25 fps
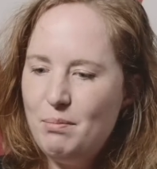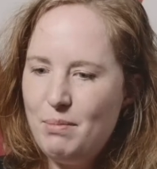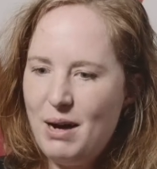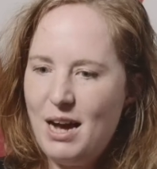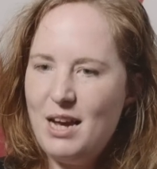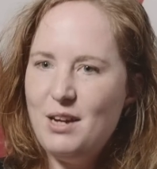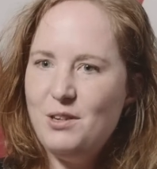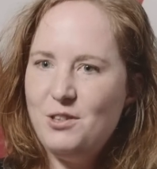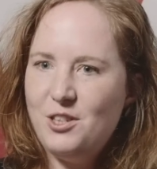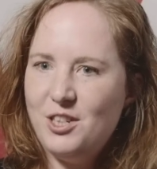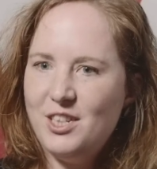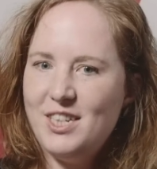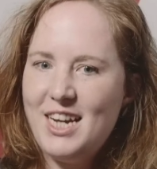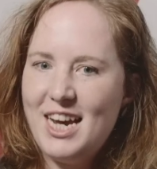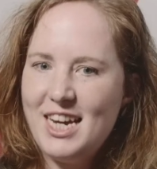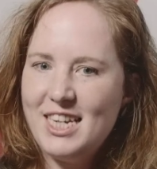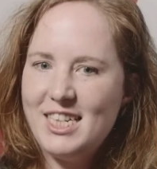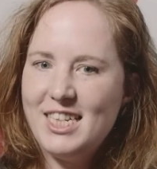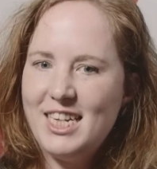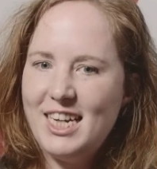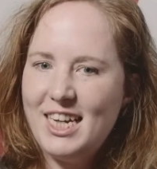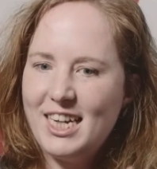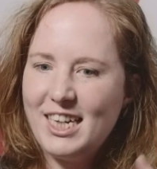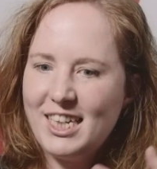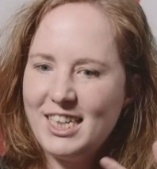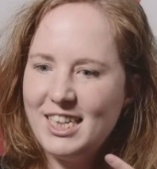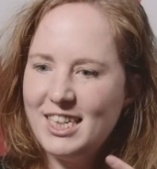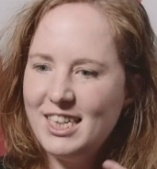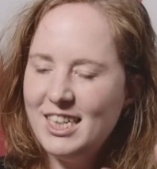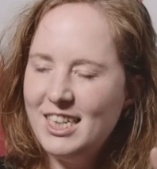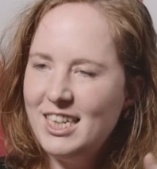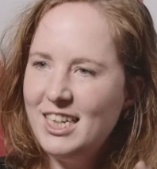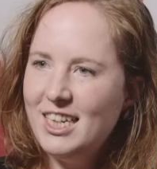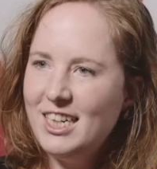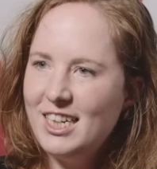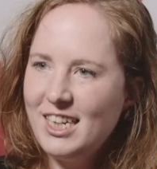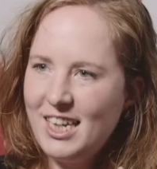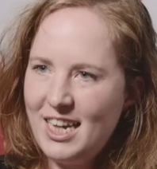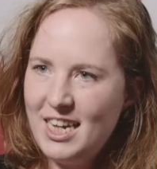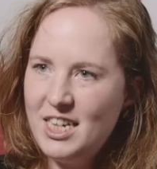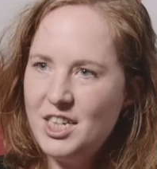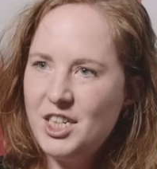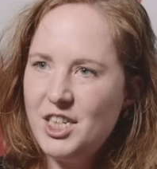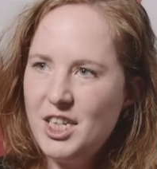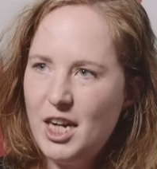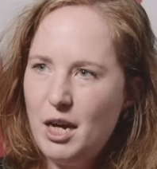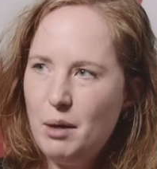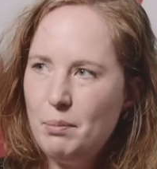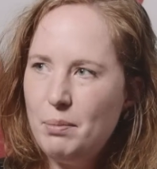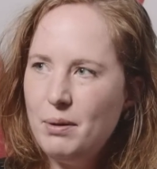biogenetic
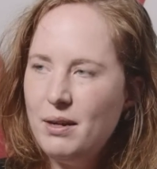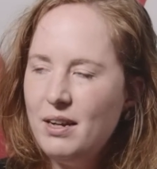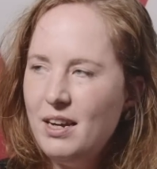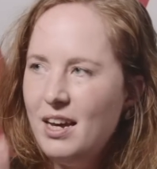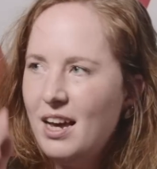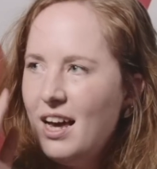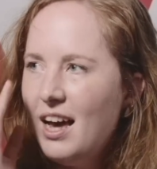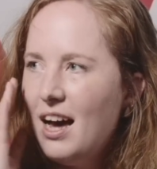kinship?